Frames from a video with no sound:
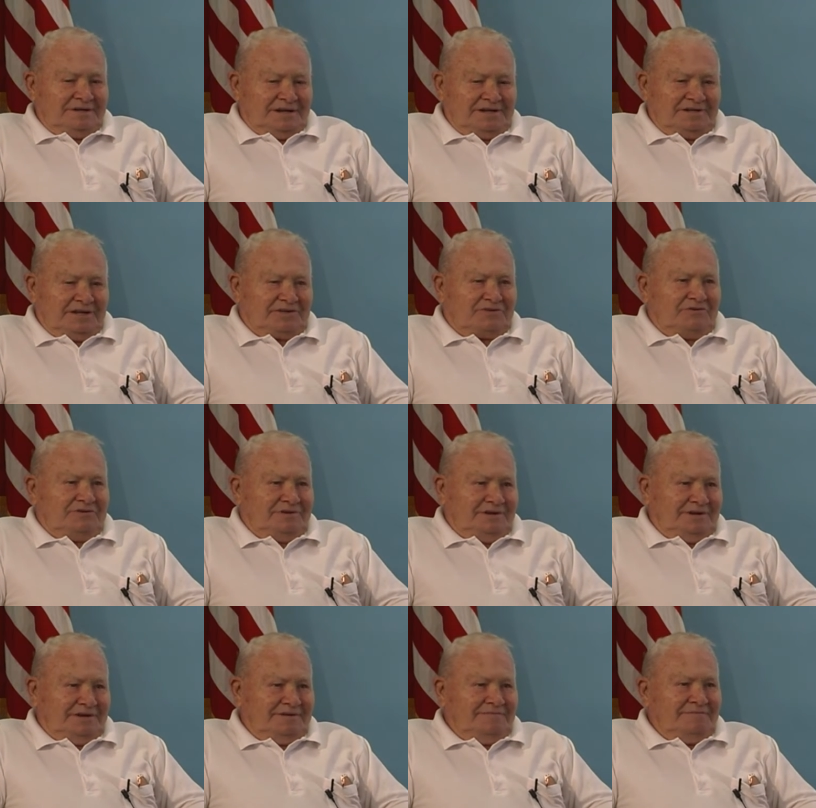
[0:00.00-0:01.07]
you I enlisted
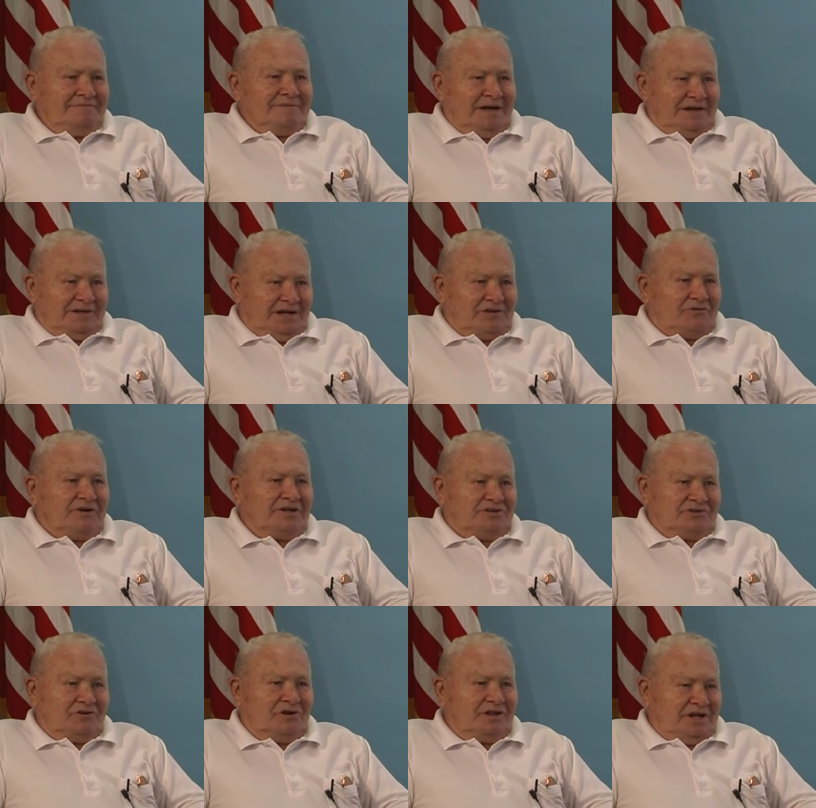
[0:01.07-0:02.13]
there originally. I did
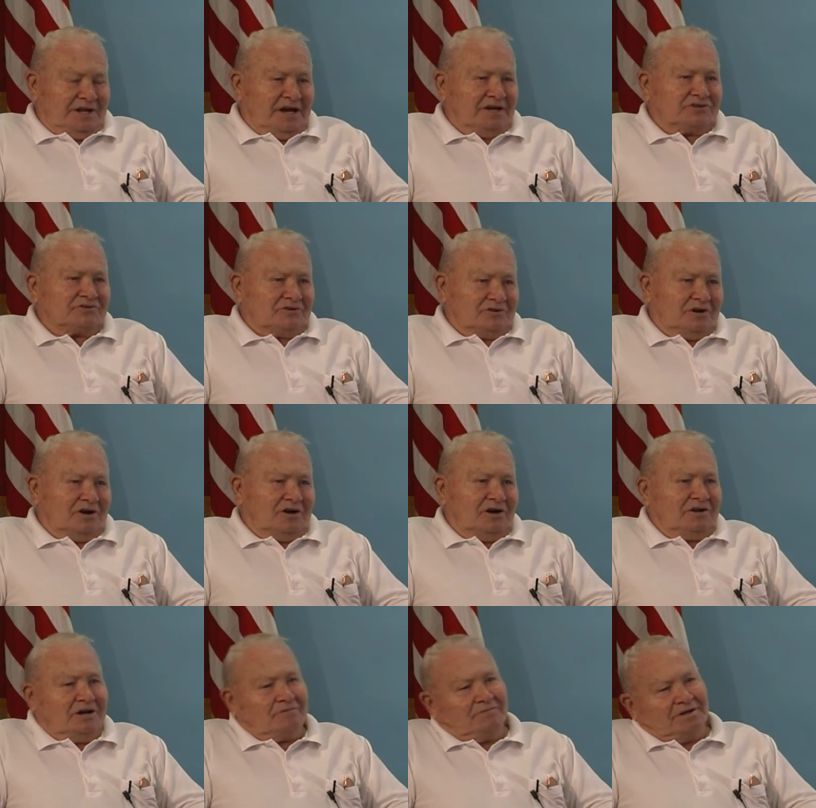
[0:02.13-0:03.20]
rejoin the National
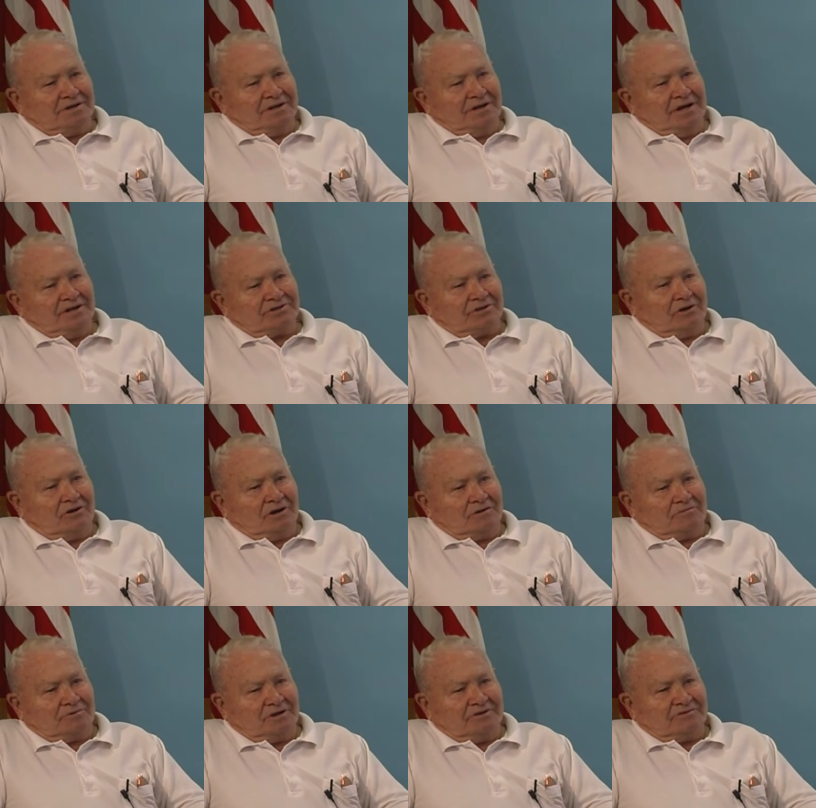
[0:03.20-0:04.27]
Guard. i had yeah. been in the National
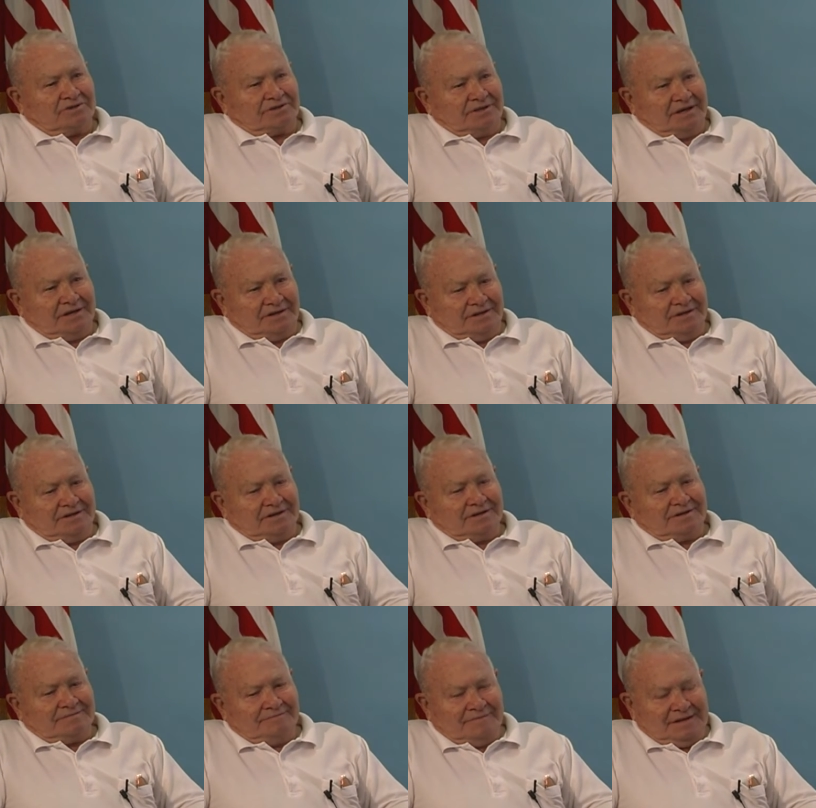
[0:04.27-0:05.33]
Guard previous okay. to that, and then
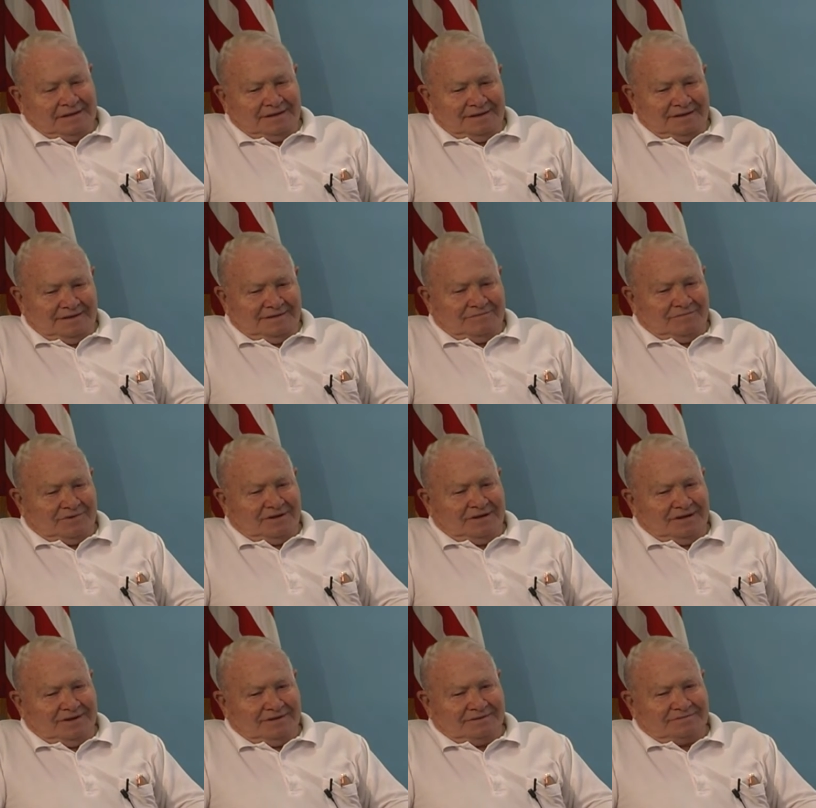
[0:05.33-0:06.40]
okay. I,
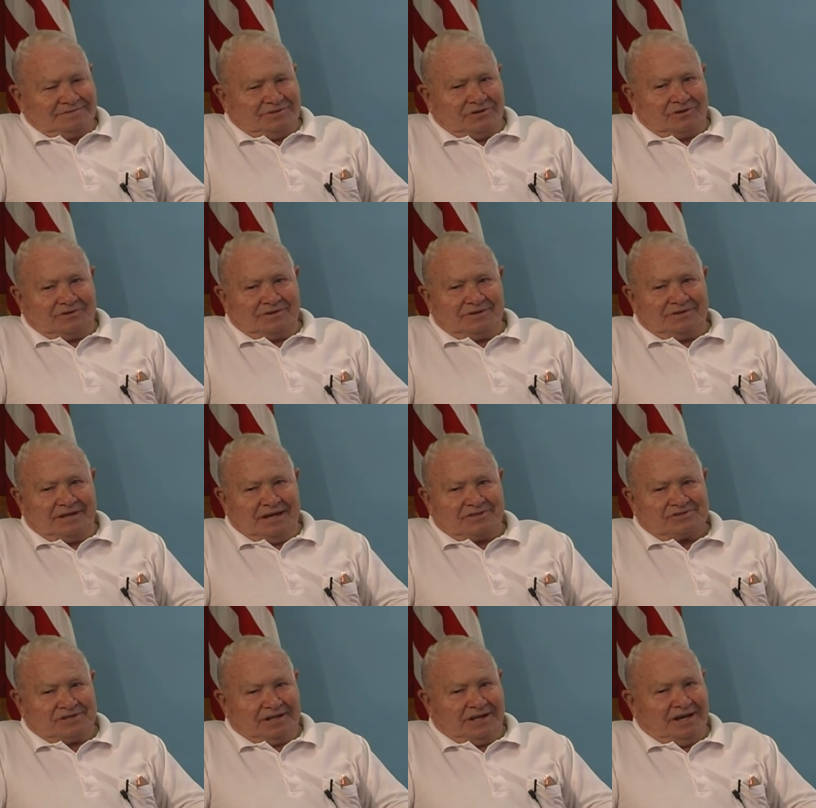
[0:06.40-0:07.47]
my, uh, took the
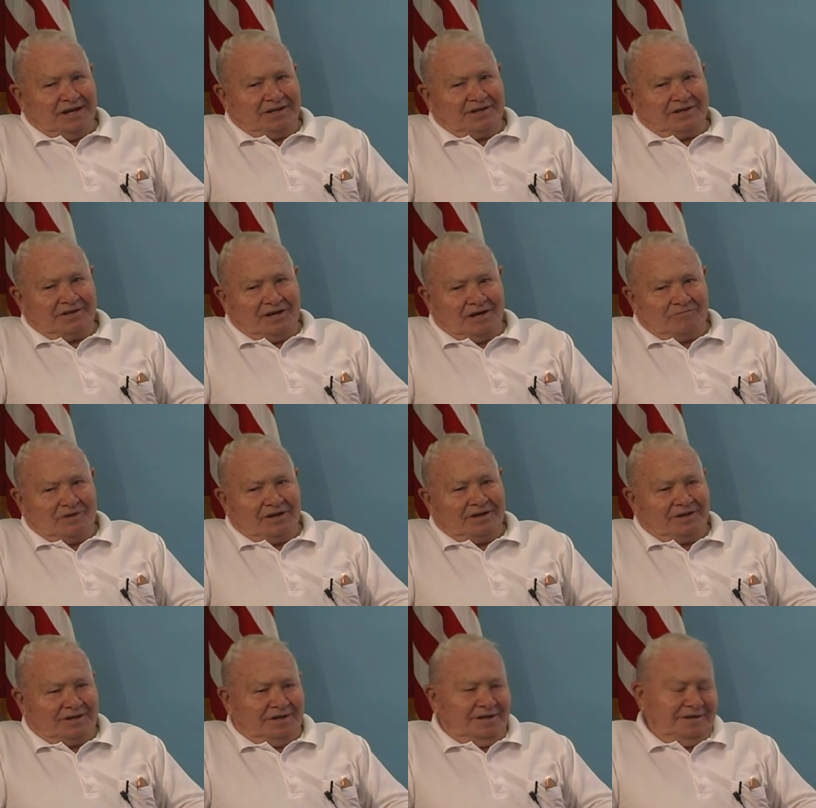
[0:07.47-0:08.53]
tests again and got my
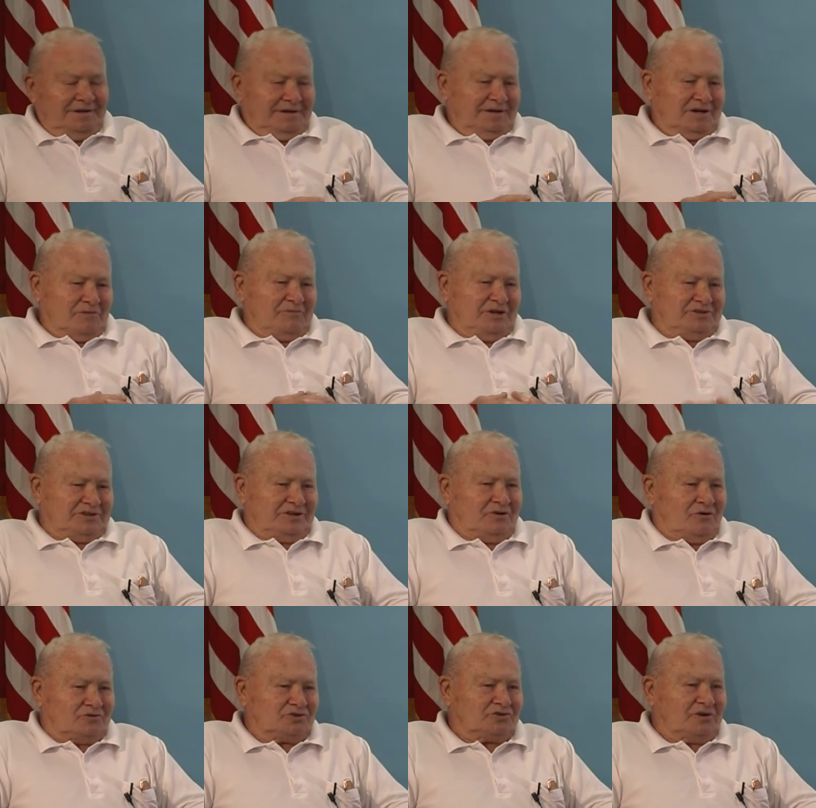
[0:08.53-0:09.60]
commission
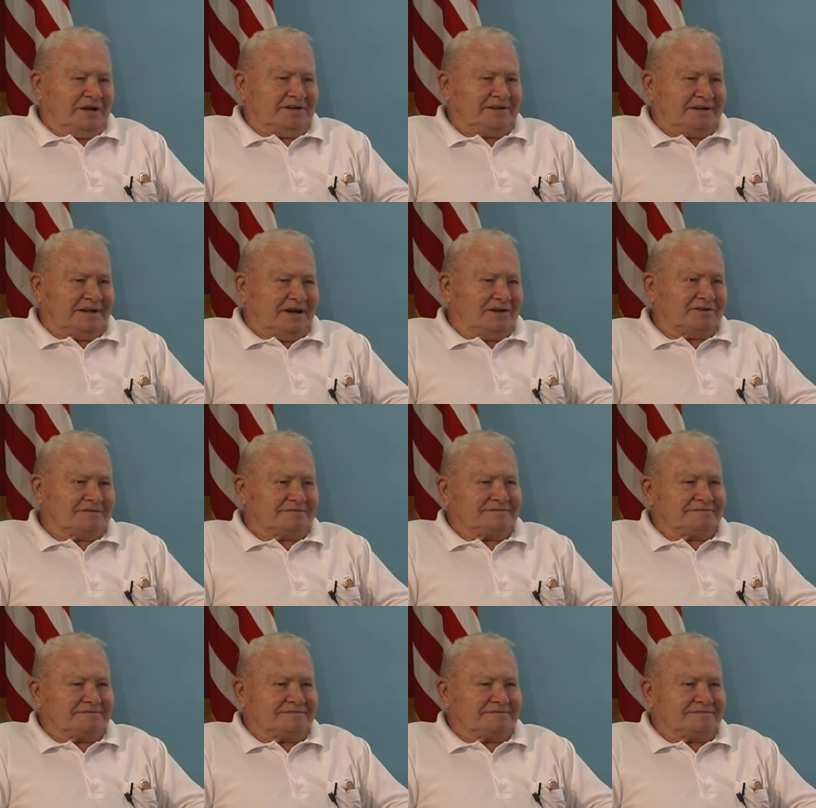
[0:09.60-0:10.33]
all straightened out.